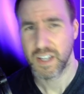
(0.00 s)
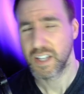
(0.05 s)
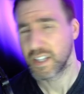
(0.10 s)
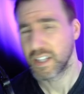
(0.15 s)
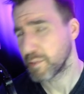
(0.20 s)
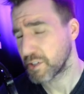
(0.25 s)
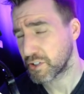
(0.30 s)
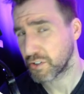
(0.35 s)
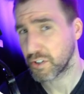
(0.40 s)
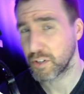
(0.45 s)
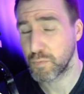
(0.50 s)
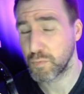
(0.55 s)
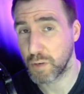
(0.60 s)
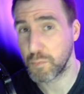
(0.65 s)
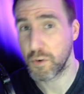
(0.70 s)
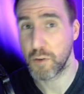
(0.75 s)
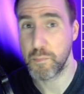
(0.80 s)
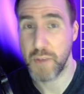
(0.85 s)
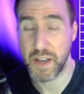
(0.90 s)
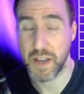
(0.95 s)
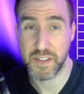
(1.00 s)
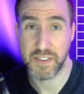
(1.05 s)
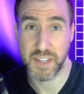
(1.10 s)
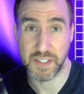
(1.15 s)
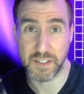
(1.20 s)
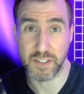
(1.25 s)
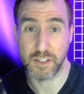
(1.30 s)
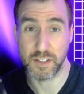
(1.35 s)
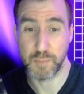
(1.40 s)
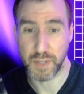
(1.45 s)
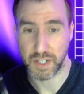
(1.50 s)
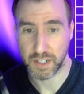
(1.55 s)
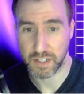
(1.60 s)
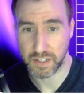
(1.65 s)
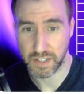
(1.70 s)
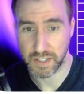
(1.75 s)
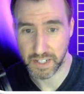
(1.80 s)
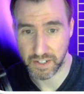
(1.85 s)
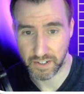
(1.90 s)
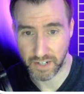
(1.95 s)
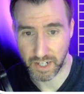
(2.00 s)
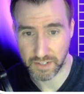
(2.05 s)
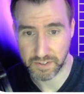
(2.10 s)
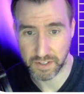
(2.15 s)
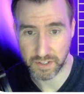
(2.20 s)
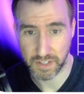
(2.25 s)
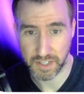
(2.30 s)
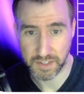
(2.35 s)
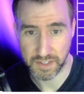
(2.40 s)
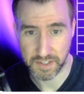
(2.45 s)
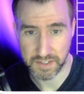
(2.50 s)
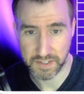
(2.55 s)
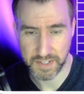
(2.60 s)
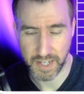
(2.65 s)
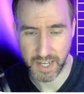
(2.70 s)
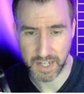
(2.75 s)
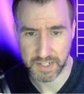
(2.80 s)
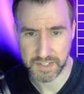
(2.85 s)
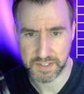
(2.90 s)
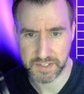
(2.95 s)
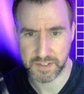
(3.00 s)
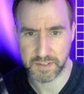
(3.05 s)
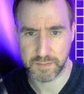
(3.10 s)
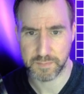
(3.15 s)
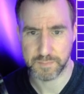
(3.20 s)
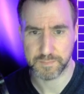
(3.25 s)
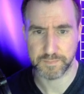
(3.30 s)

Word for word: Let me show you one more method that's a little bit cleaner. I'll delete this text.